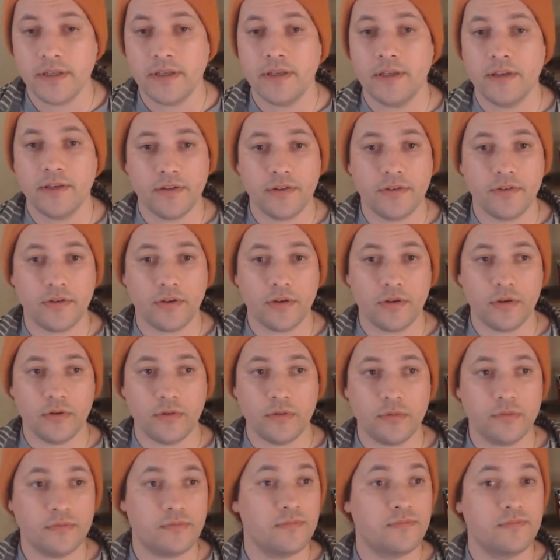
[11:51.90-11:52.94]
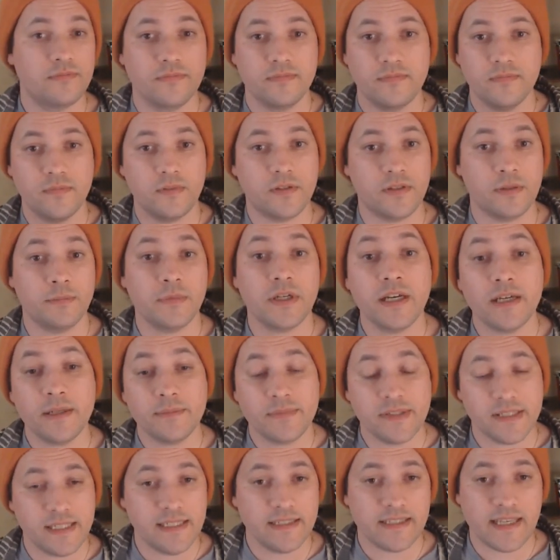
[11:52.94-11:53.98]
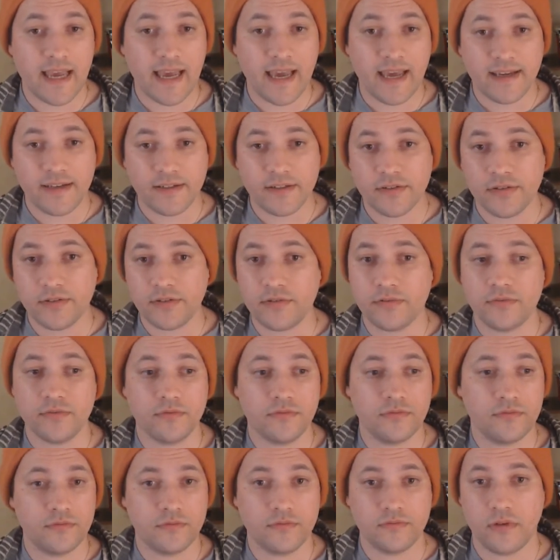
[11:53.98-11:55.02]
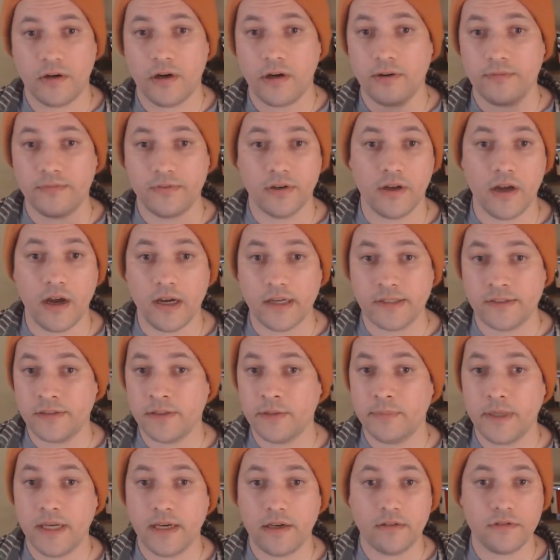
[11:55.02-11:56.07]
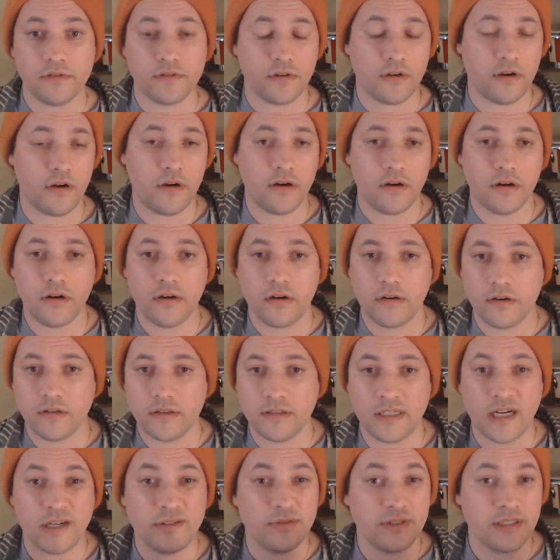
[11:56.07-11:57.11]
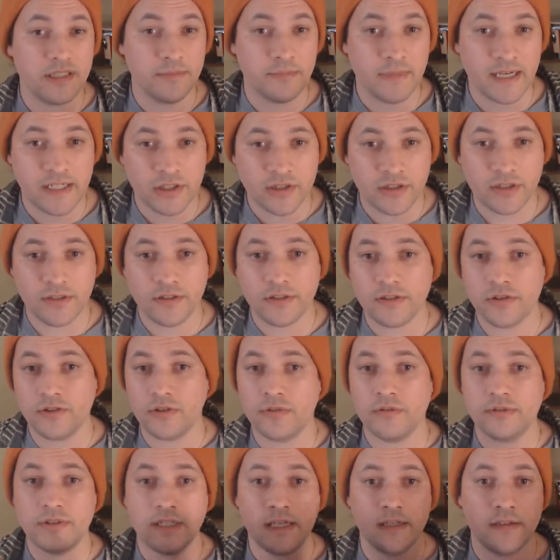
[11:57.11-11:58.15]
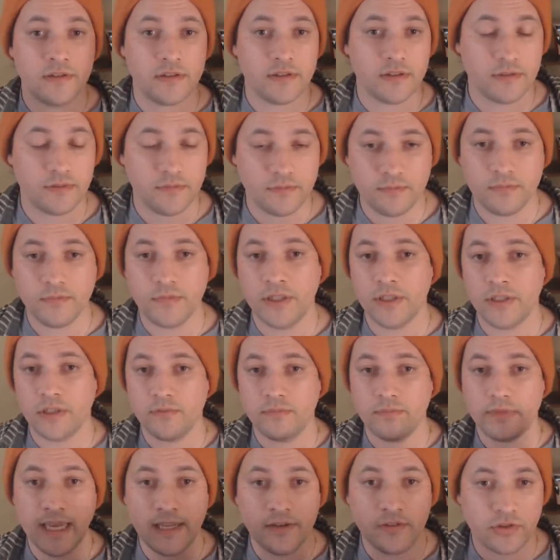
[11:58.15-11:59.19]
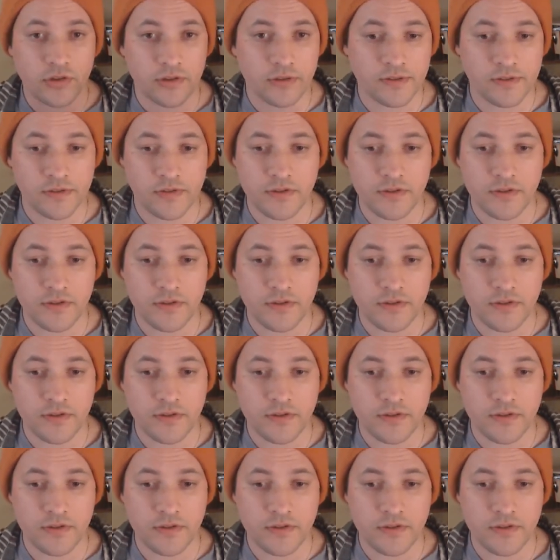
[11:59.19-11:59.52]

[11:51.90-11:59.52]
So sometimes these acts are forgotten about, are not really mentioned, don't tend to, you know, enter into the